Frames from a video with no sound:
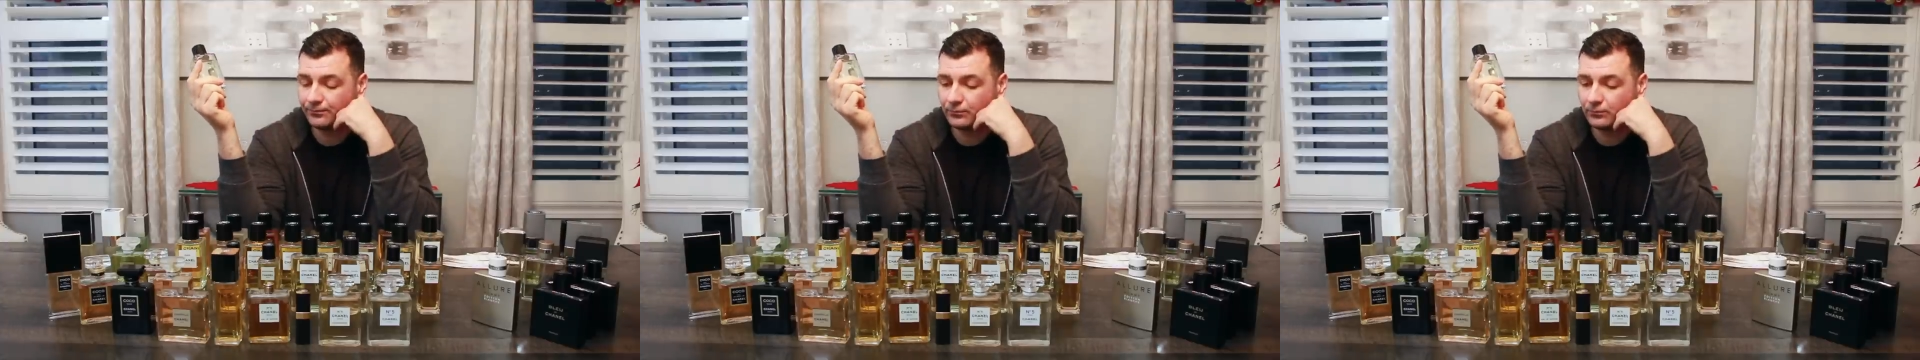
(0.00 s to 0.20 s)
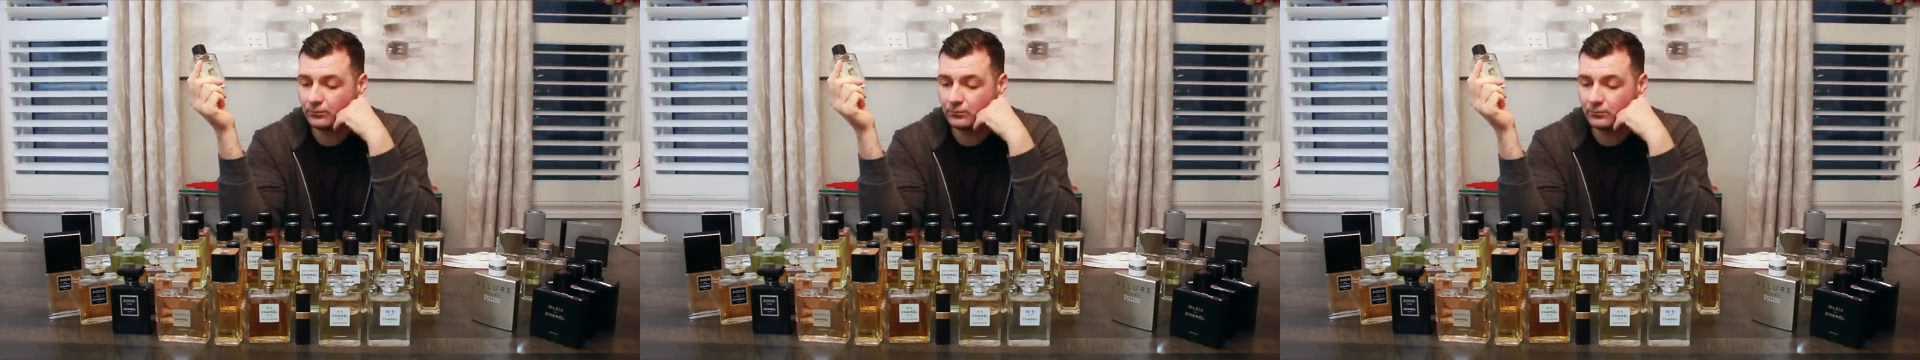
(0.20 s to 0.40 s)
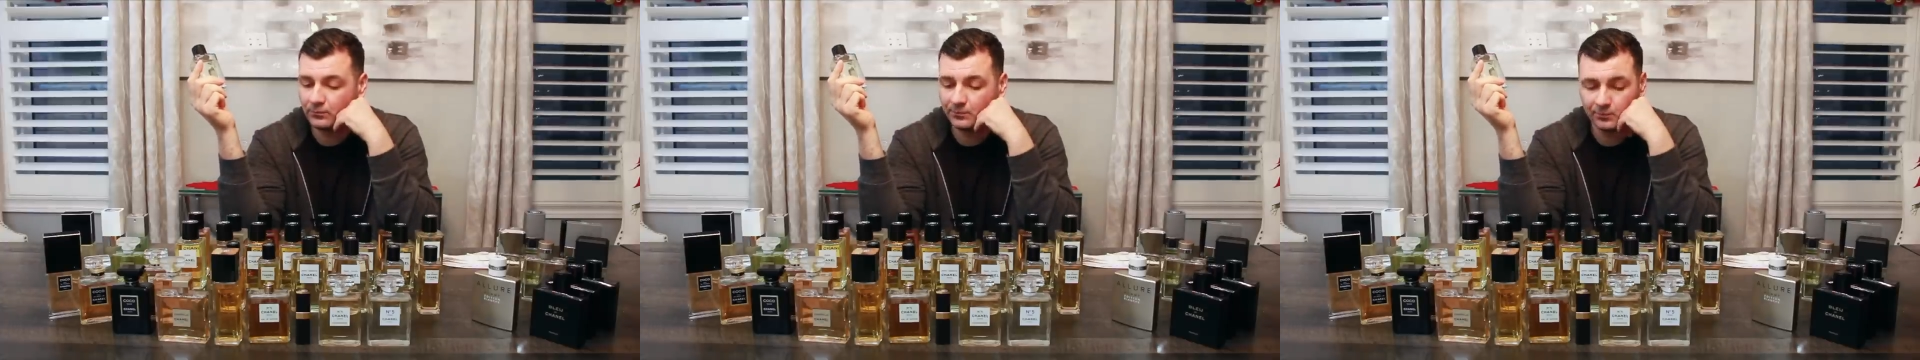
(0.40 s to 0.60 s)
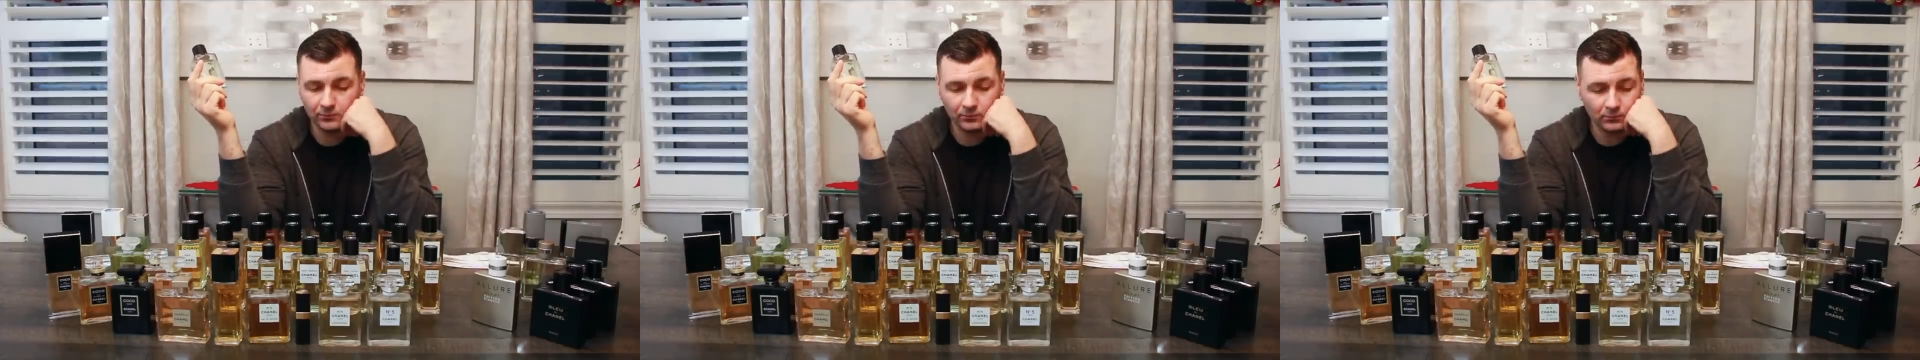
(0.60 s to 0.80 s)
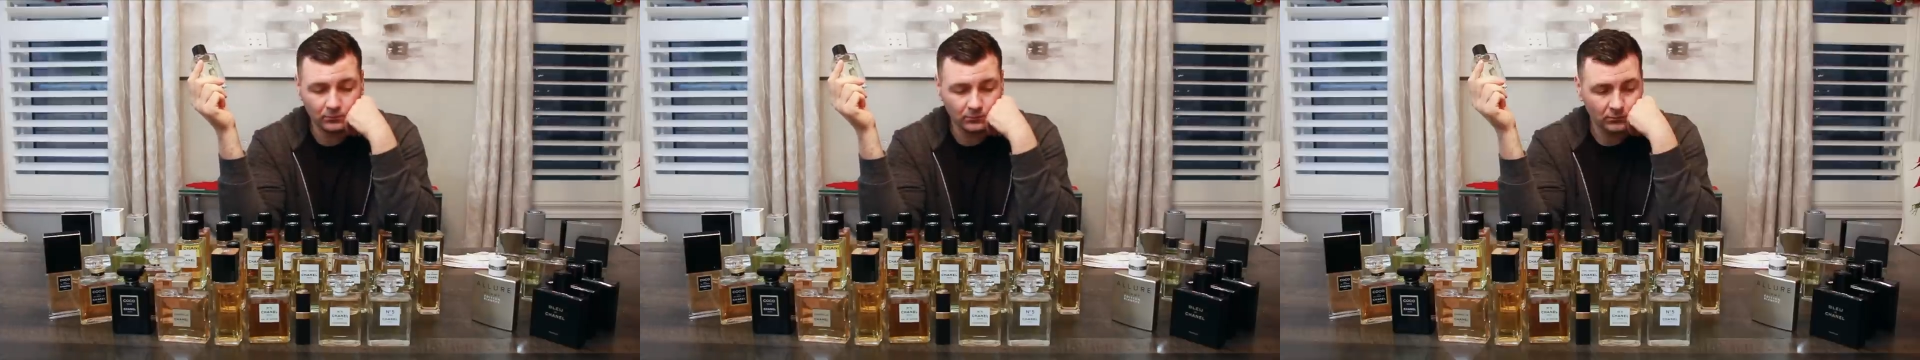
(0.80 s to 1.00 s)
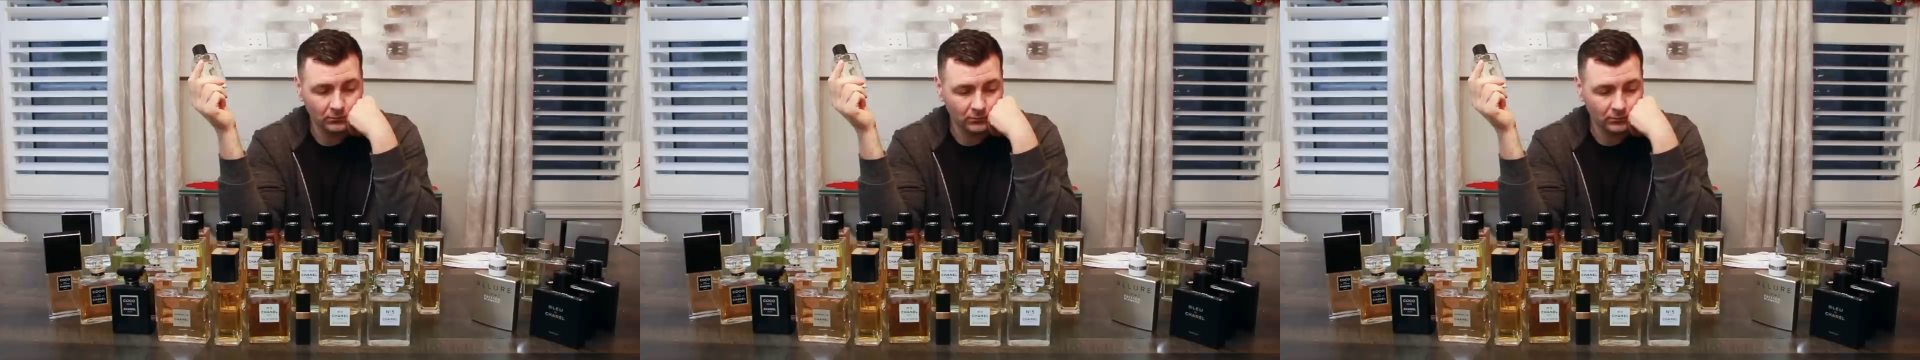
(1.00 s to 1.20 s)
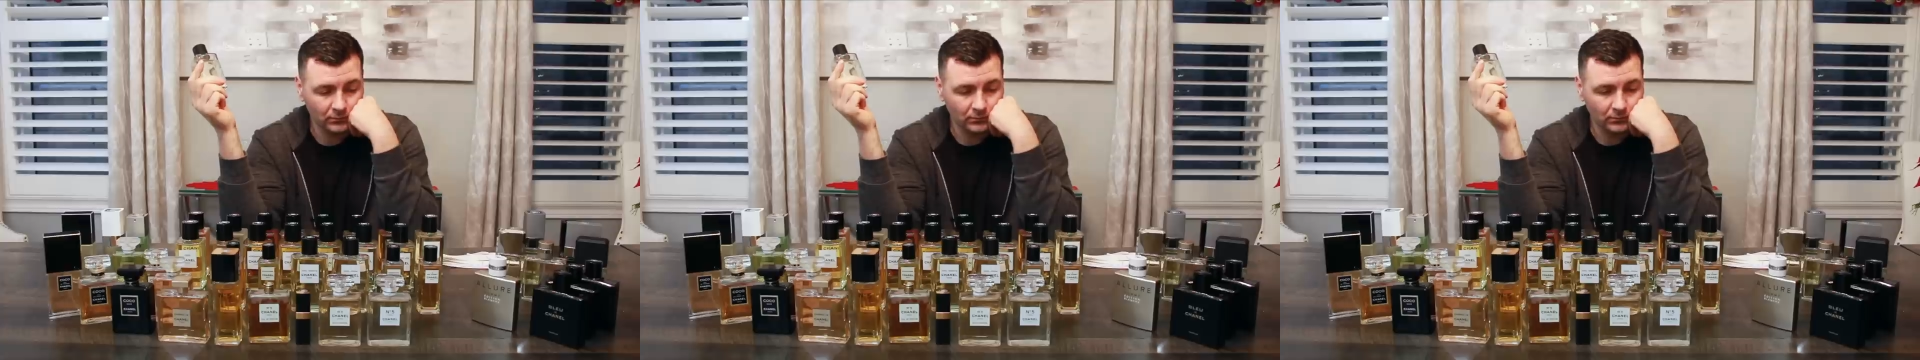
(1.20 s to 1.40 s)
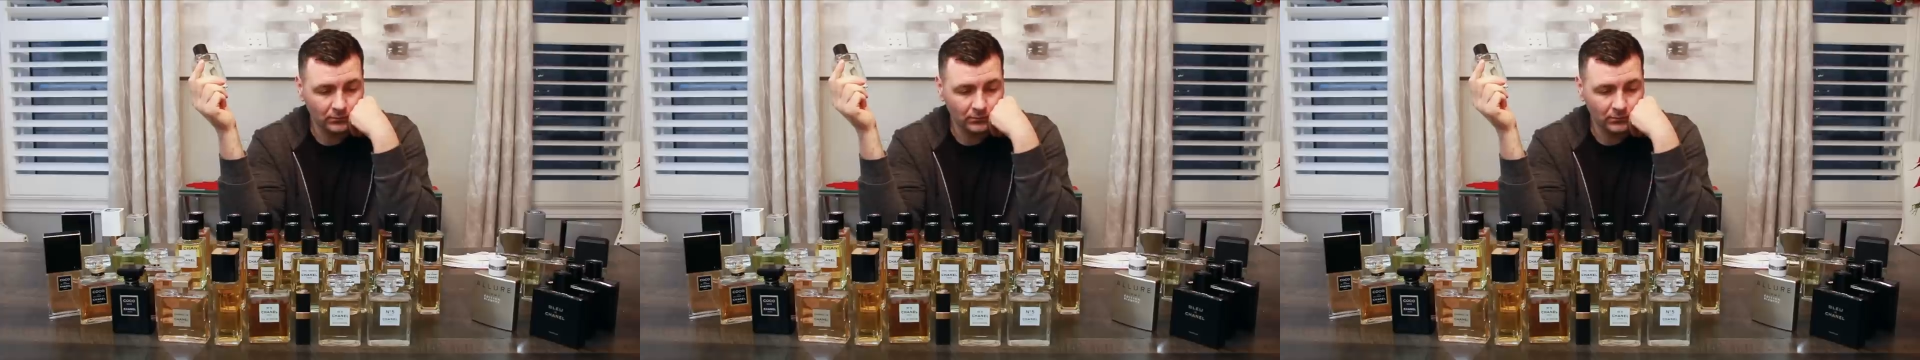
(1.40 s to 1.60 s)

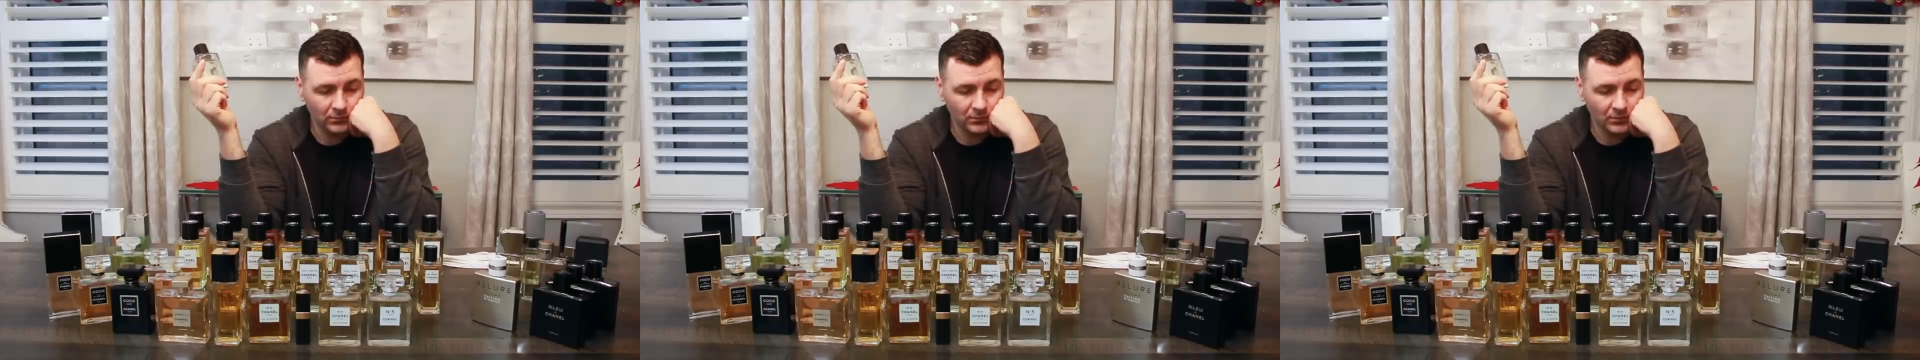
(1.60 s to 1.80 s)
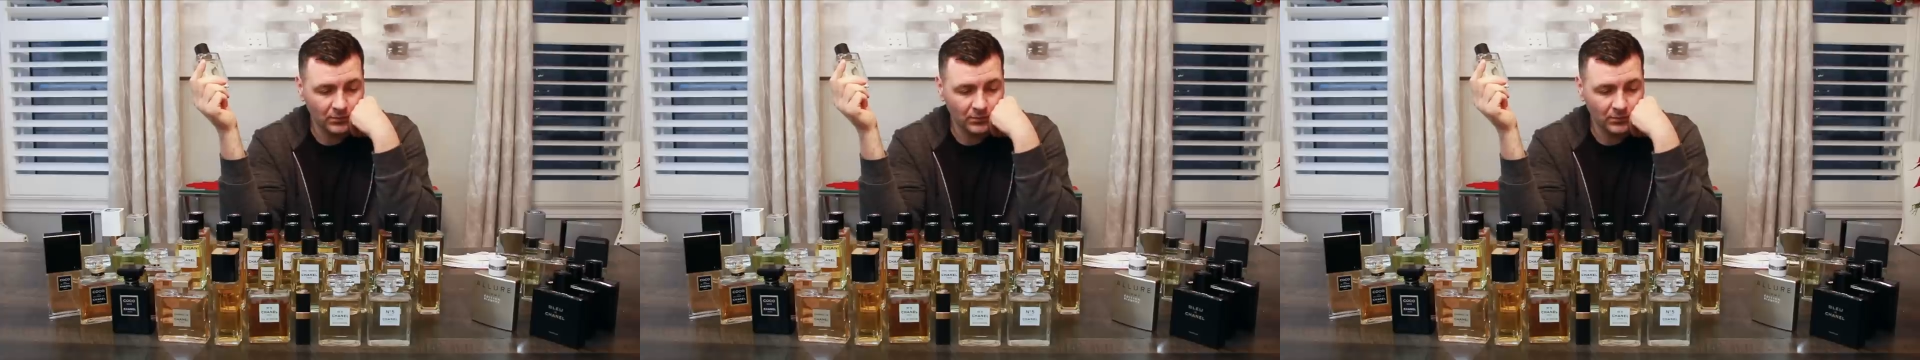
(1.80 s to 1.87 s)
Nobody speaks.